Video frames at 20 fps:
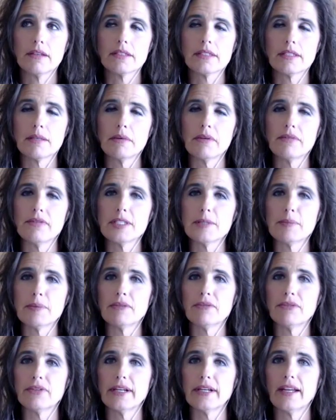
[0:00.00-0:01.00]
of it's
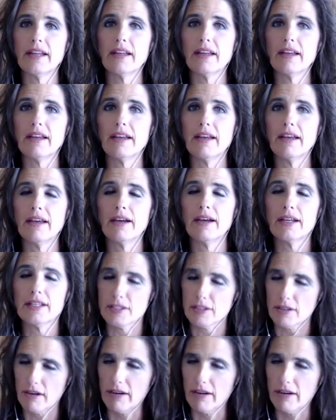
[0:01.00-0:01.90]
been it's